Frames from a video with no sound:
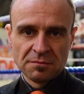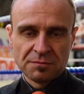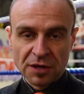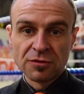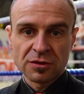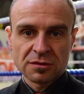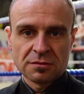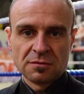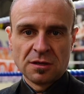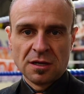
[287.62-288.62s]
both
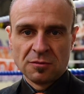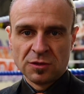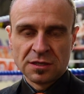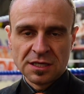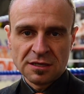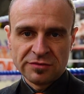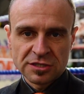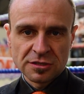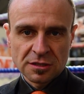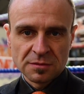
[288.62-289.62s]
within a year of
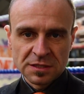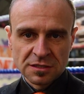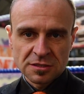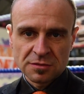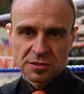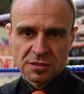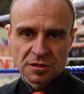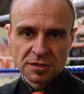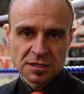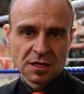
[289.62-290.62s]
each other committed
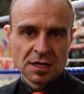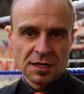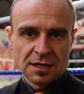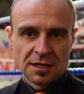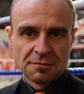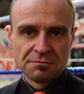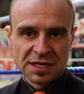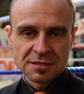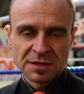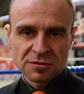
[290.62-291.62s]
suicide.
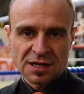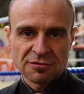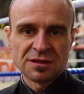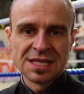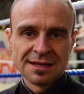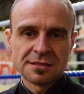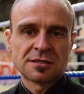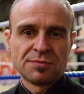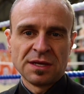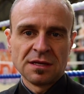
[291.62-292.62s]
Men's mental health needs
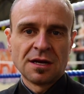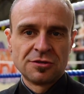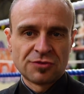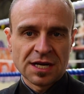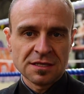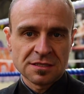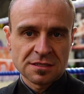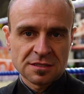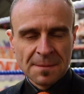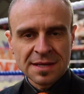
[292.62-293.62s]
to be
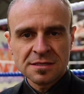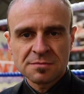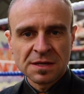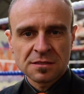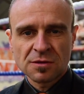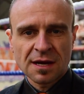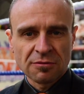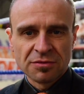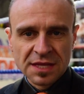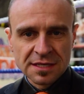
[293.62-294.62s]
addressed. Men's mental
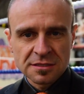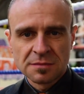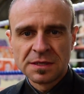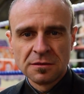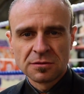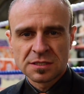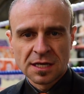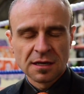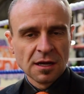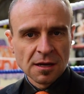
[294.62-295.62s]
health needs to be looked
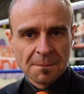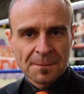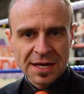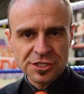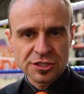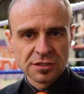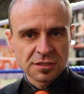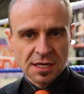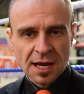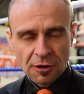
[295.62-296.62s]
at. I'm passionate
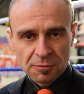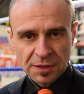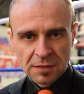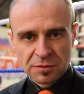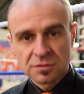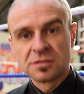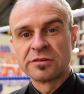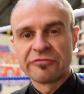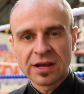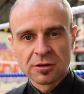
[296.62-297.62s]
to help people to
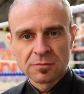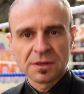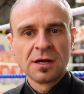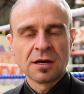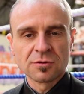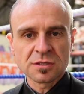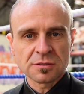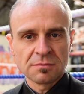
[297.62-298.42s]
develop and also to